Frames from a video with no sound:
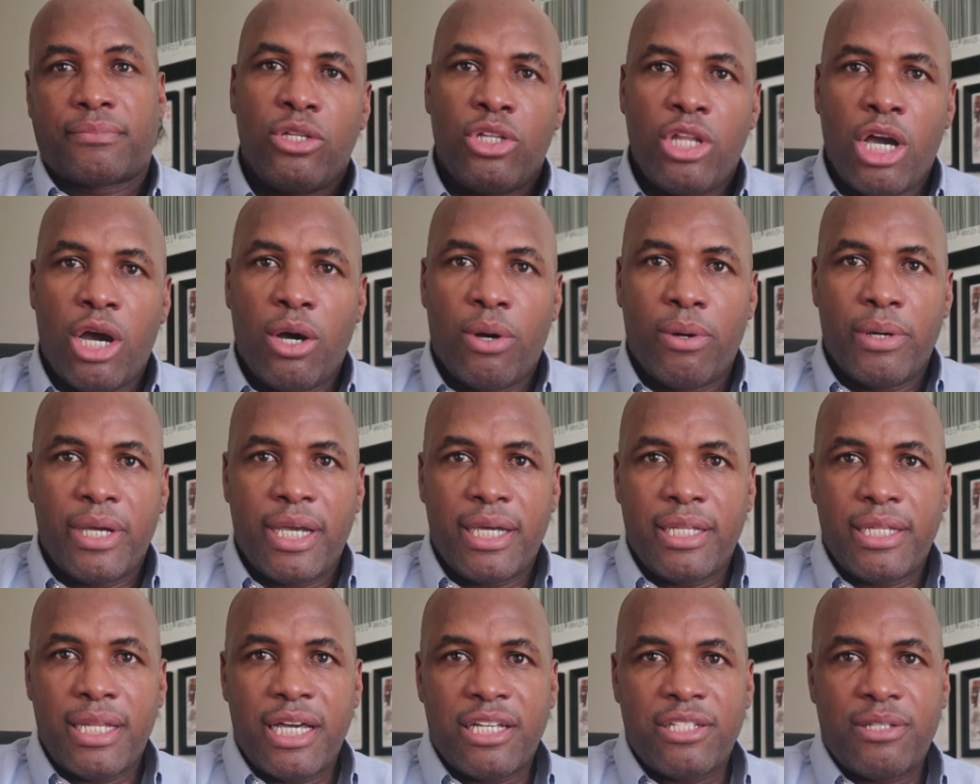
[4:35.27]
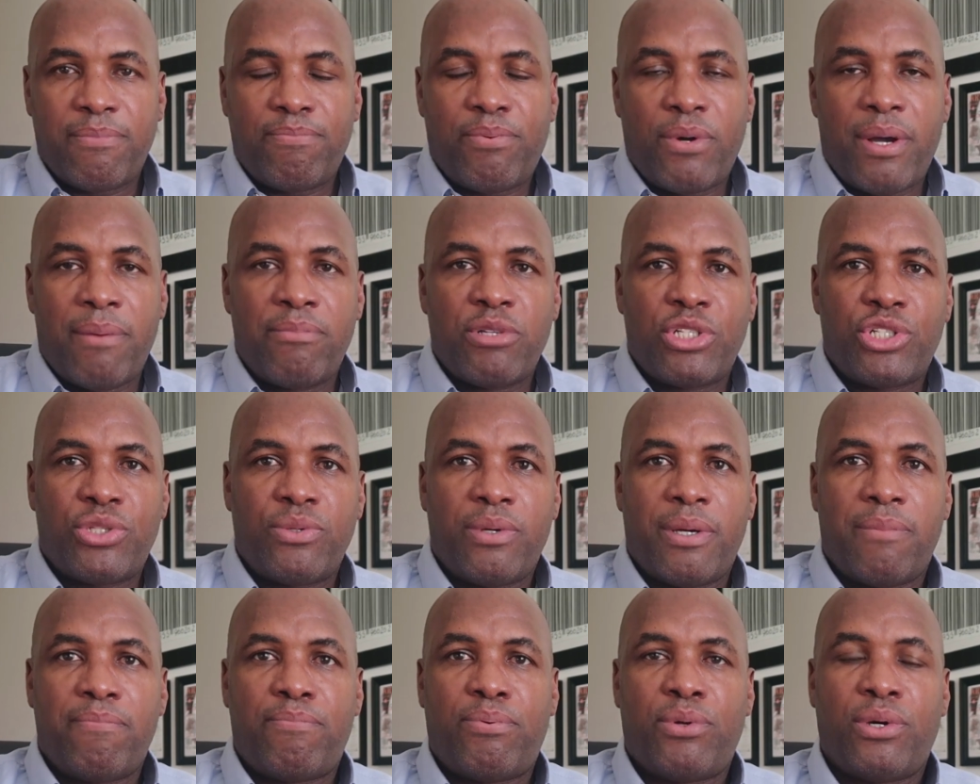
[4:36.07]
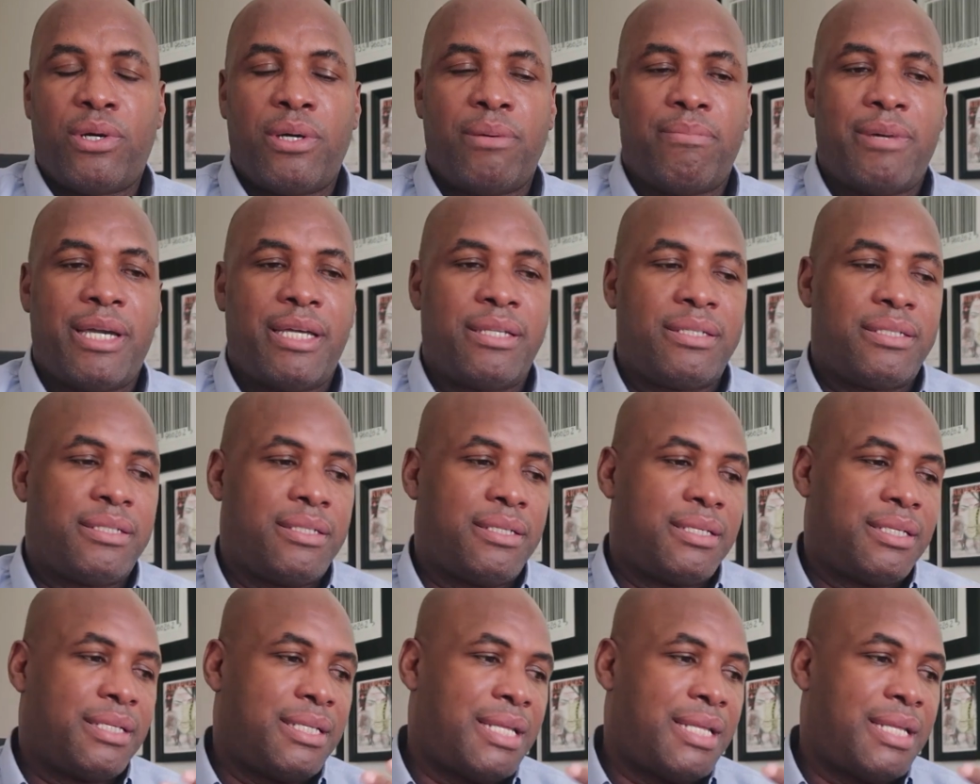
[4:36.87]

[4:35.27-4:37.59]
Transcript: No, it doesn't promise you employment.